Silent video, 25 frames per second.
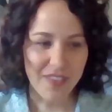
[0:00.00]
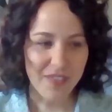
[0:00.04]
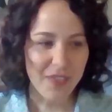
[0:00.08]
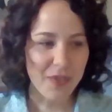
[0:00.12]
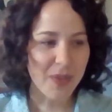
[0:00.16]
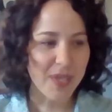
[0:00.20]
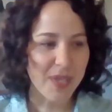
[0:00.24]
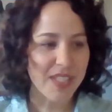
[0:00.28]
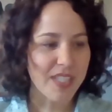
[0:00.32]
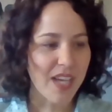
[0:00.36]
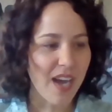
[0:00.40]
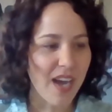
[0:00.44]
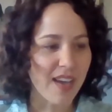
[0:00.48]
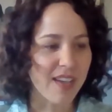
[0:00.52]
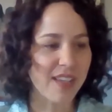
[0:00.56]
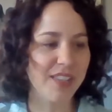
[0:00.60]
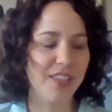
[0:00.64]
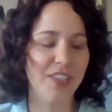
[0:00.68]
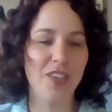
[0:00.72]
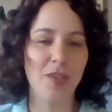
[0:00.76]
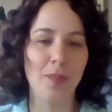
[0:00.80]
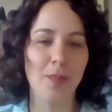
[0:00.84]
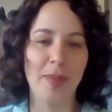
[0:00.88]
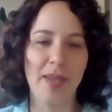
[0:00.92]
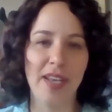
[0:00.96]
if you can talk a
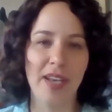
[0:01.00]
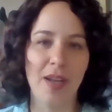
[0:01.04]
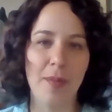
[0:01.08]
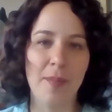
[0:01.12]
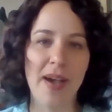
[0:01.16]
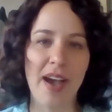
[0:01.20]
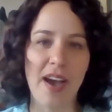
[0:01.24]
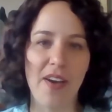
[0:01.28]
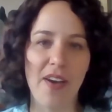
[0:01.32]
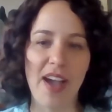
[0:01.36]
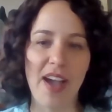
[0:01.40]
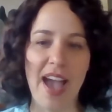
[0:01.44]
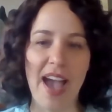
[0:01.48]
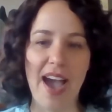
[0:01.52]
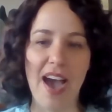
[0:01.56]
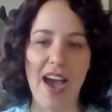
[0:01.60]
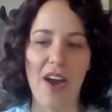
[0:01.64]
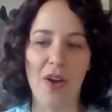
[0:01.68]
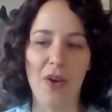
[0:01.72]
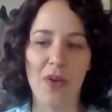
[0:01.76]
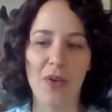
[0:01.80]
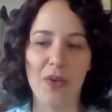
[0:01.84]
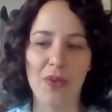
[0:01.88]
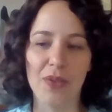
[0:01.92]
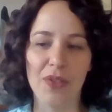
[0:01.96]
little bit about
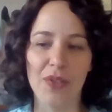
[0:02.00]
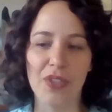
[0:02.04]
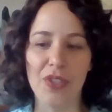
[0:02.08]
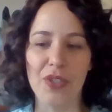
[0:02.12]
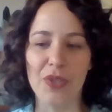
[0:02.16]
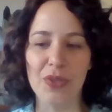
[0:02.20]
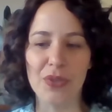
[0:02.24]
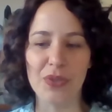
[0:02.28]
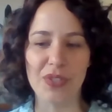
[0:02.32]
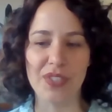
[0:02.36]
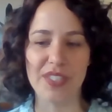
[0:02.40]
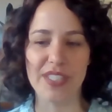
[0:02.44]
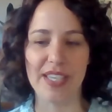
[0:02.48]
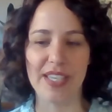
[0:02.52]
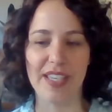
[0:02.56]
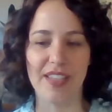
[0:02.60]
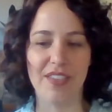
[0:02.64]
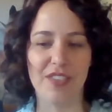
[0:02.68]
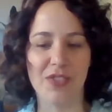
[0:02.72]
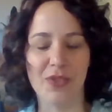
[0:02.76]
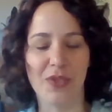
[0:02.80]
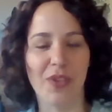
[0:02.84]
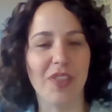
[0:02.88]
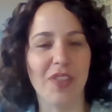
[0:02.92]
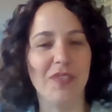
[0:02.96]
how you see
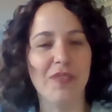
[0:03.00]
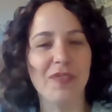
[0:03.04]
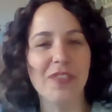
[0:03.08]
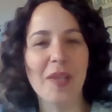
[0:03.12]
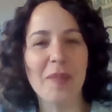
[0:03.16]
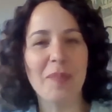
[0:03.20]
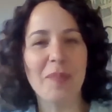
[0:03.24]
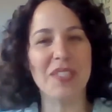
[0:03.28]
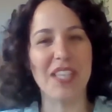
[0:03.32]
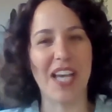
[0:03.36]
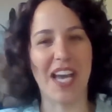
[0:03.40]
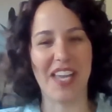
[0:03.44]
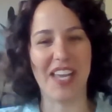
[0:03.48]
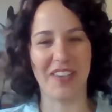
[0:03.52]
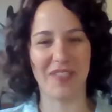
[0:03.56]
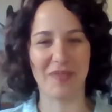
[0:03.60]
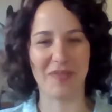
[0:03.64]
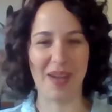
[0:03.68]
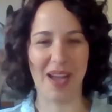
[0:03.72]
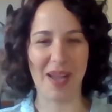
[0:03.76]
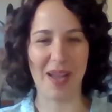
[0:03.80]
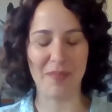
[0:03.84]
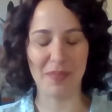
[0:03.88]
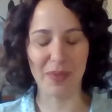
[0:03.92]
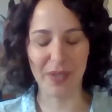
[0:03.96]
sort of the flip side of
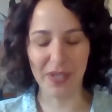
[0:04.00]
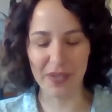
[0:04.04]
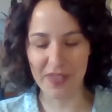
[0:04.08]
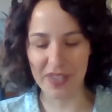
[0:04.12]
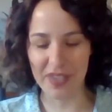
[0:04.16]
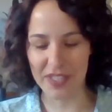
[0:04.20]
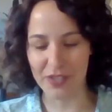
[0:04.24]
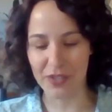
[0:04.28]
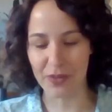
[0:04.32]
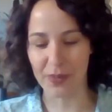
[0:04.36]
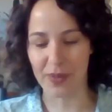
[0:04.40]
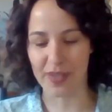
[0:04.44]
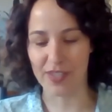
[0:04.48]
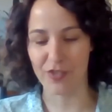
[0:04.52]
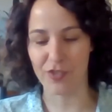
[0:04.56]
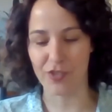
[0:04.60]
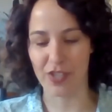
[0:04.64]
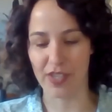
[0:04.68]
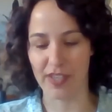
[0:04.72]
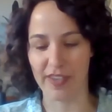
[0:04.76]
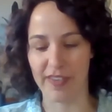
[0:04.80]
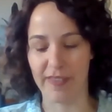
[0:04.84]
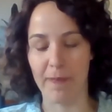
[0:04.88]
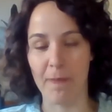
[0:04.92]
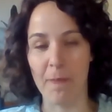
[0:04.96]
my previous
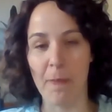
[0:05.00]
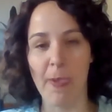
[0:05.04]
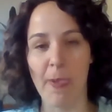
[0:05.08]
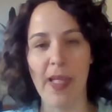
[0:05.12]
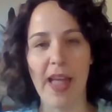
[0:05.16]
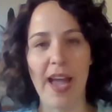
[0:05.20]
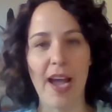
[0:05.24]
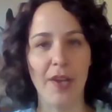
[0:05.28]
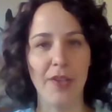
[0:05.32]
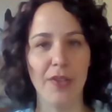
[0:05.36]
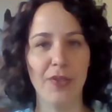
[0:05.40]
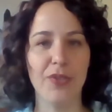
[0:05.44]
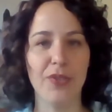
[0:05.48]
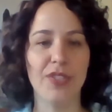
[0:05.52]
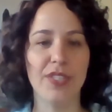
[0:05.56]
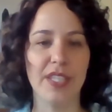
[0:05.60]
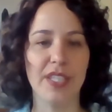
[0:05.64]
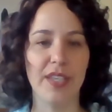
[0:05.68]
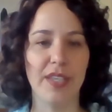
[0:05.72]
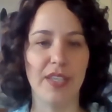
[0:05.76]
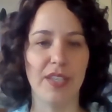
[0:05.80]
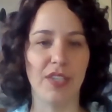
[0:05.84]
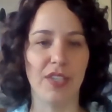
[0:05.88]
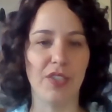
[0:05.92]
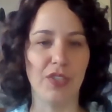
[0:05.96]
question, how you
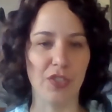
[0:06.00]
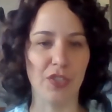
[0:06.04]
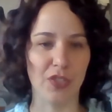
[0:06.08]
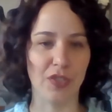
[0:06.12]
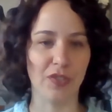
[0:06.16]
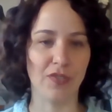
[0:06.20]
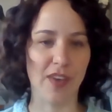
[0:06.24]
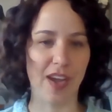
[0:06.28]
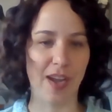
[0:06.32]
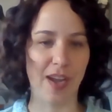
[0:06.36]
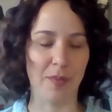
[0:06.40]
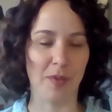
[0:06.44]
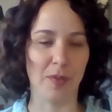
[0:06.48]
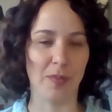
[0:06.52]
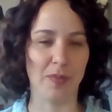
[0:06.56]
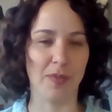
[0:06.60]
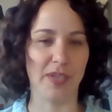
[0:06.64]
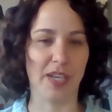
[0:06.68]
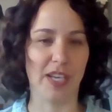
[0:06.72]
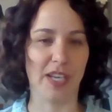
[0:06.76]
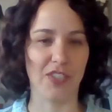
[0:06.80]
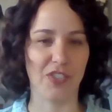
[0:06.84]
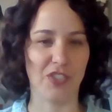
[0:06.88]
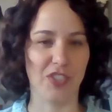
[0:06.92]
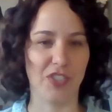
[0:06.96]
see your fiber
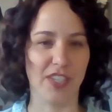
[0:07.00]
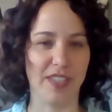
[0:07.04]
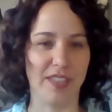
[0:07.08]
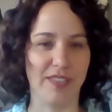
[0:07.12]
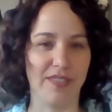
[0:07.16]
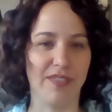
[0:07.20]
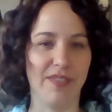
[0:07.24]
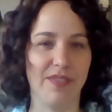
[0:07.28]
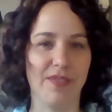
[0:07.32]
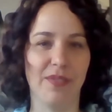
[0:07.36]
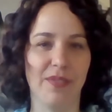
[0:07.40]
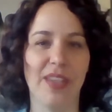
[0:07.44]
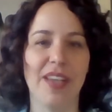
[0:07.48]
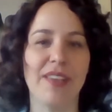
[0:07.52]
production,